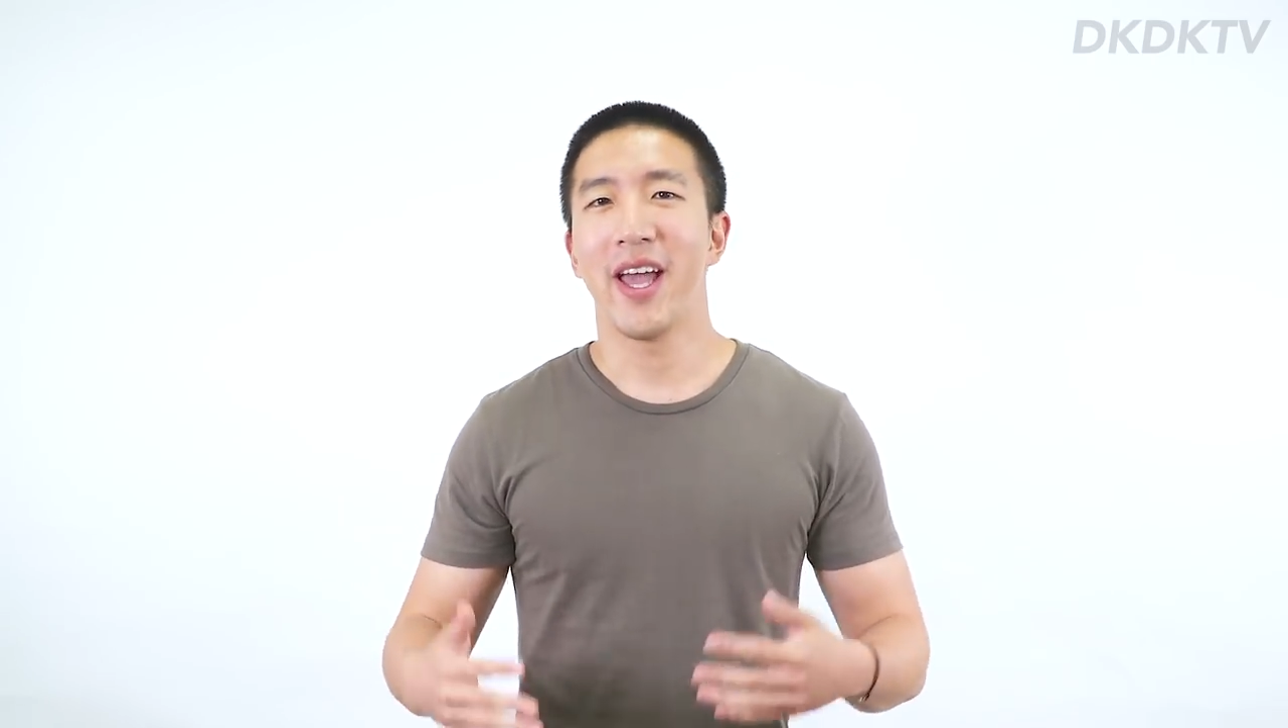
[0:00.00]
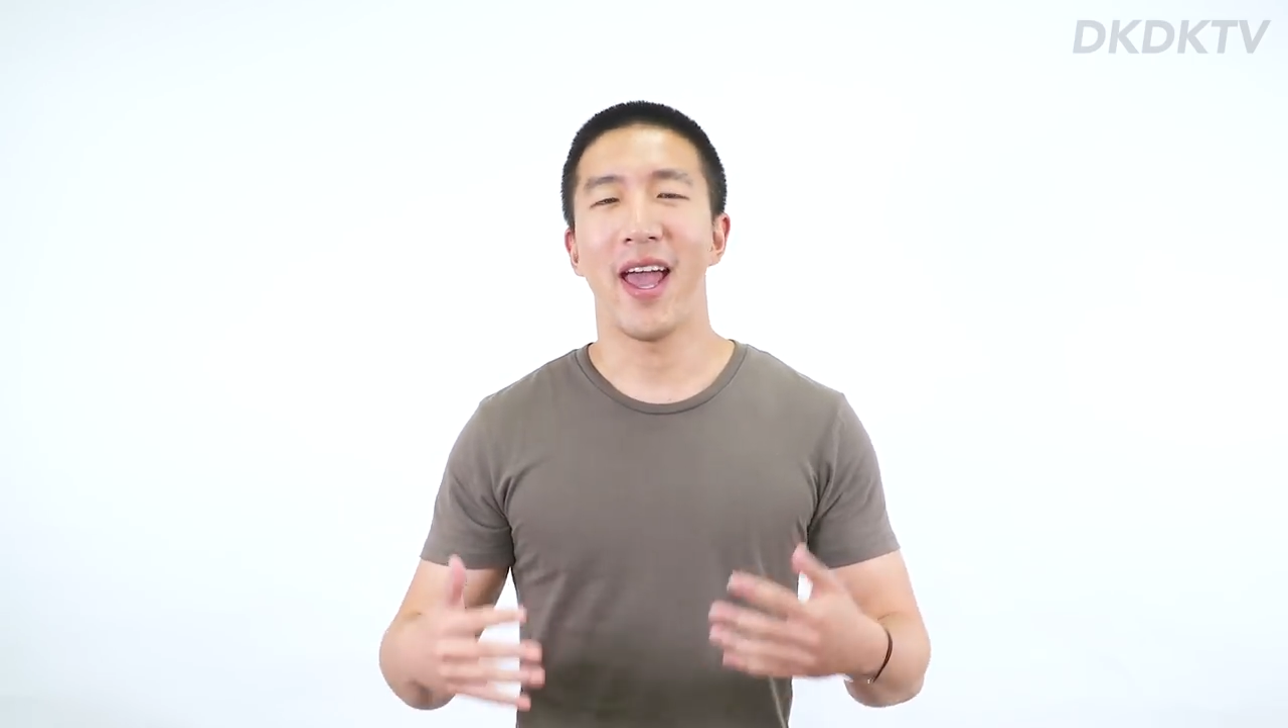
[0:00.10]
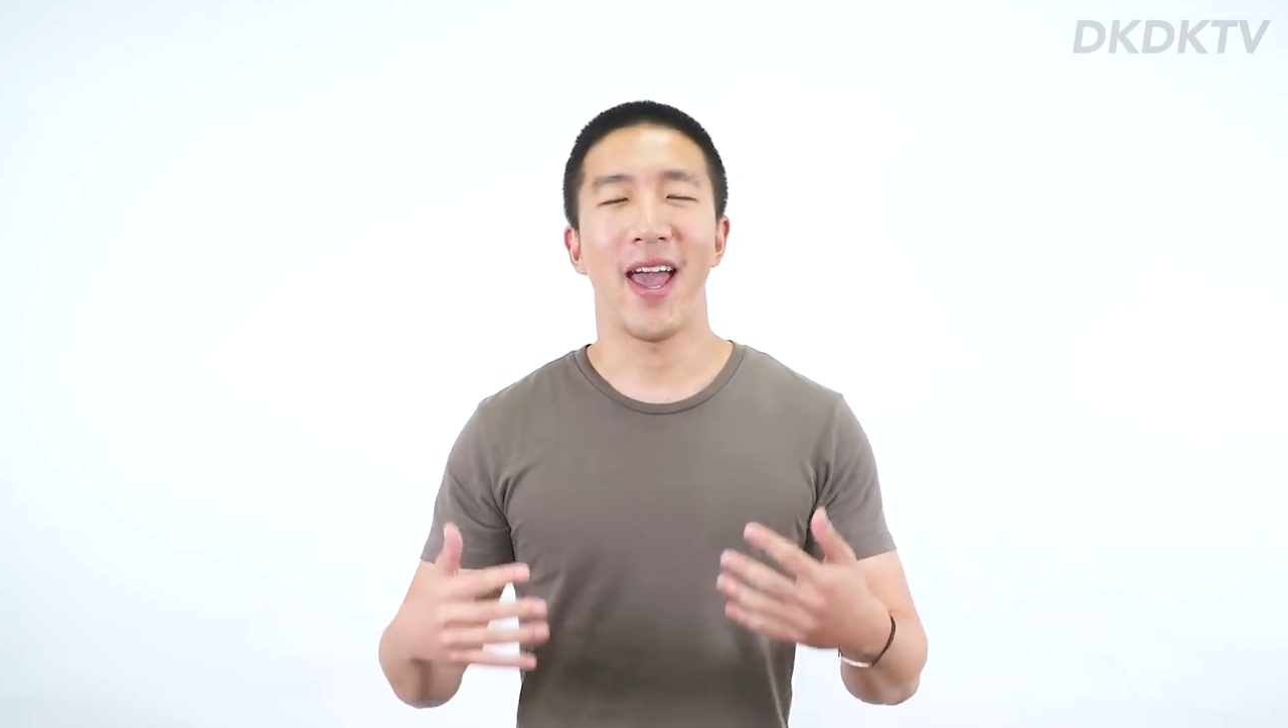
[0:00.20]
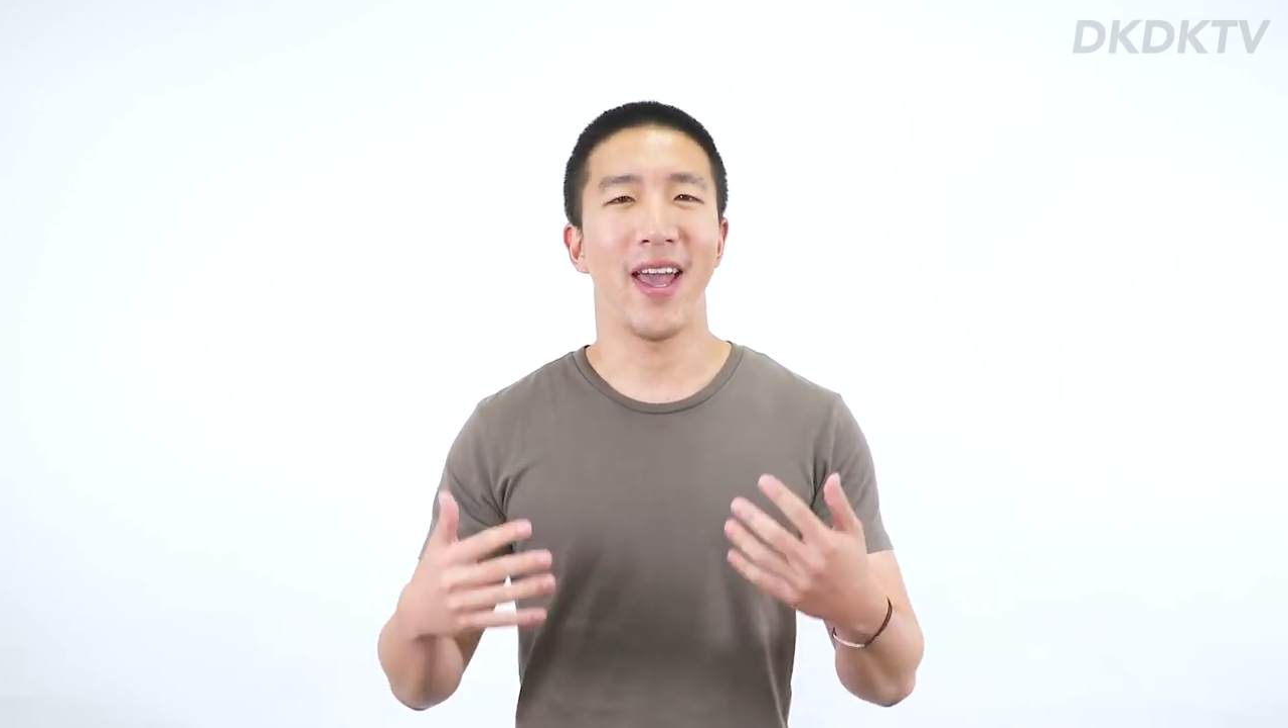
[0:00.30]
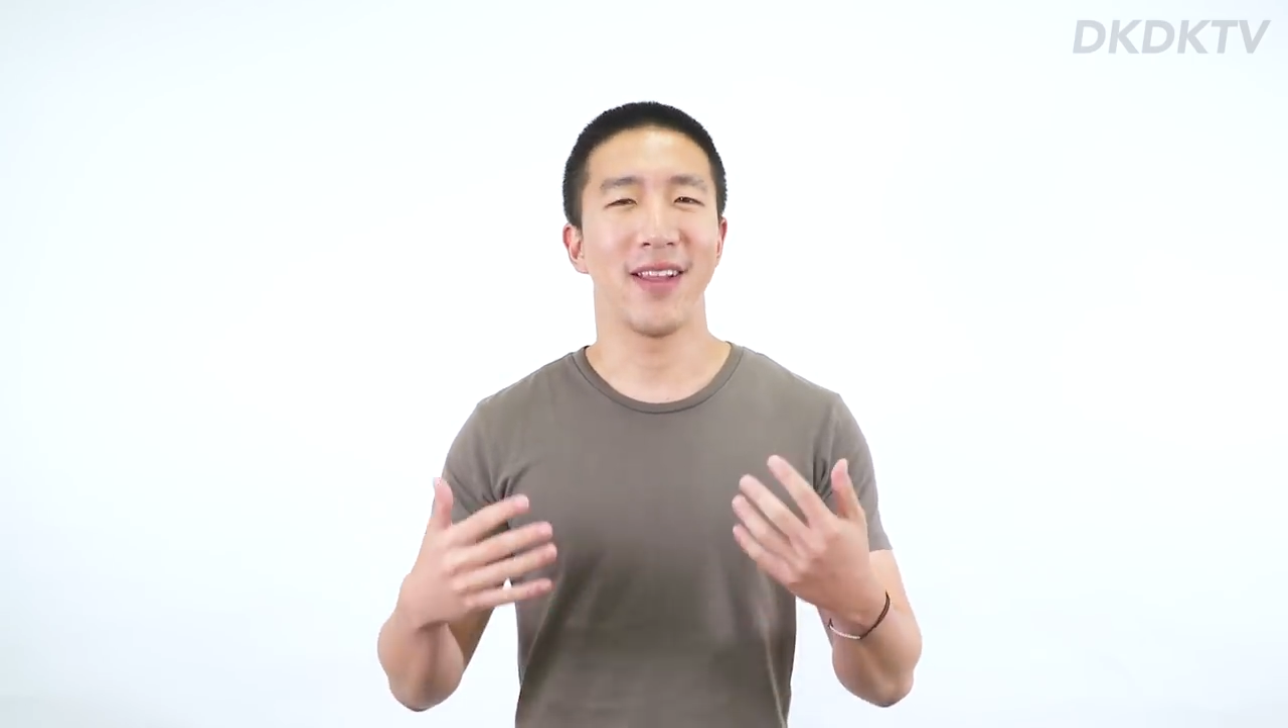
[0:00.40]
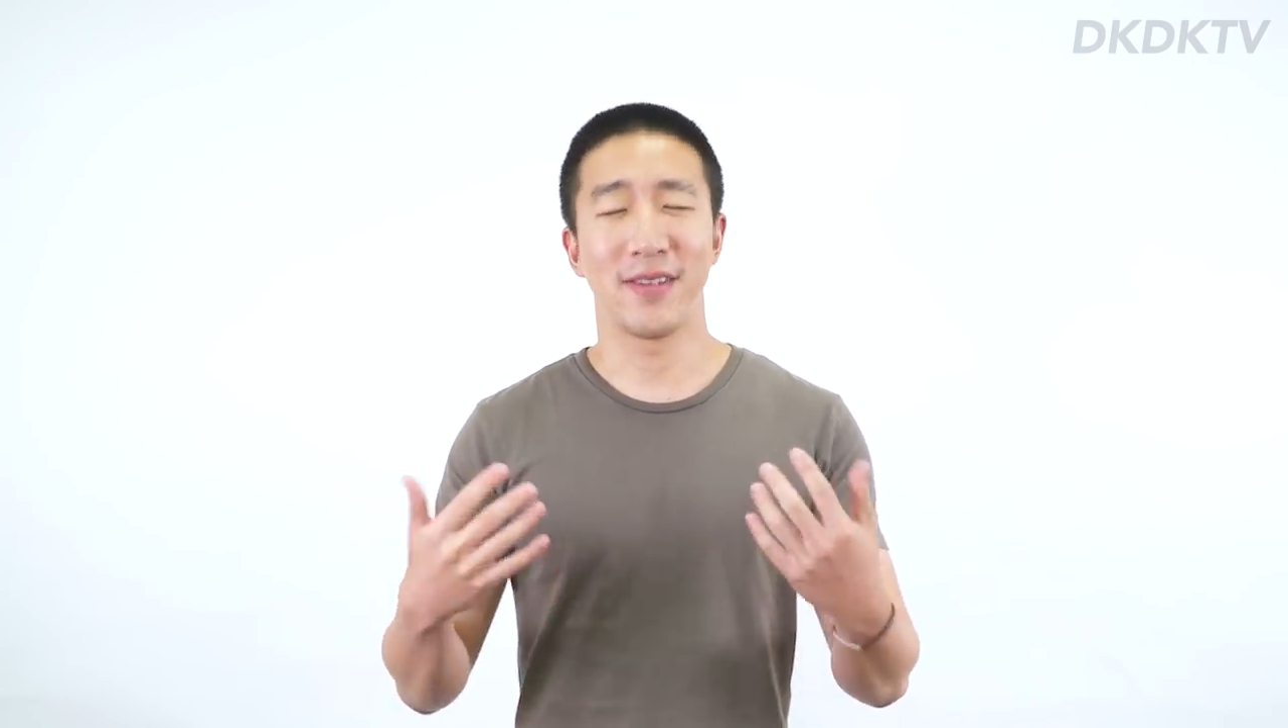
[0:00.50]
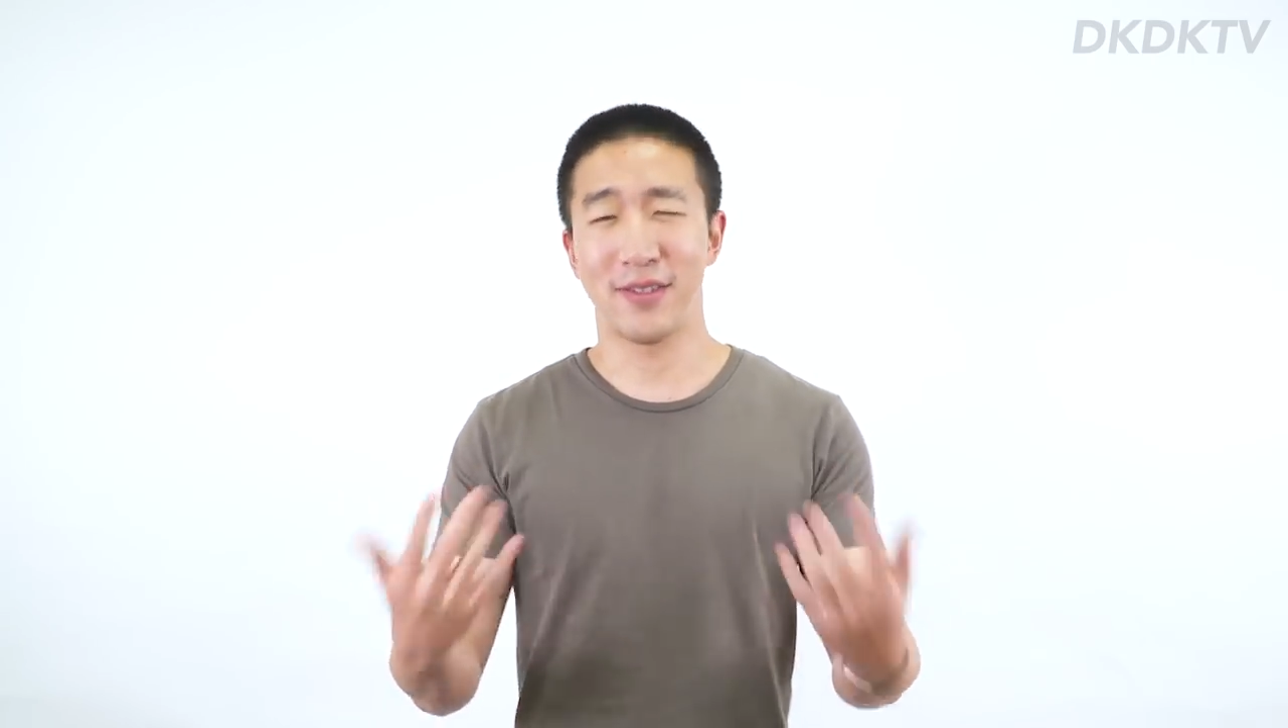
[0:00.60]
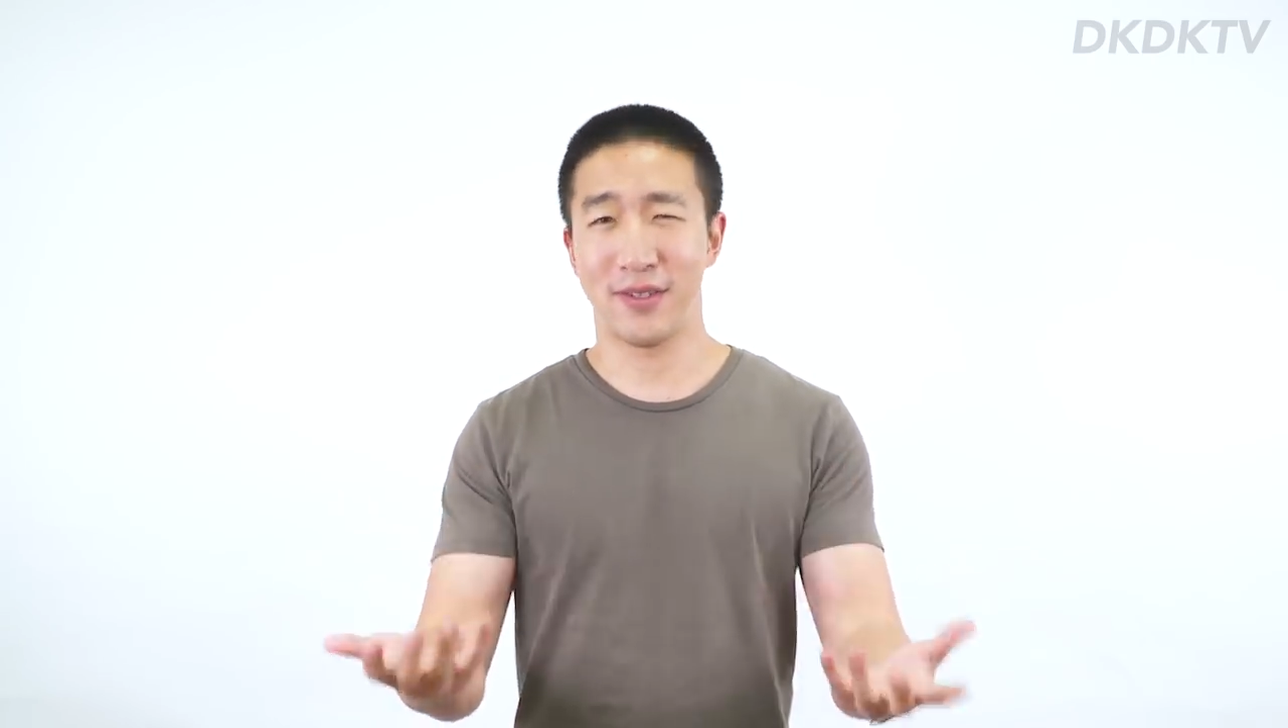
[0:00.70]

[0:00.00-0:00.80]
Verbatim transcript: and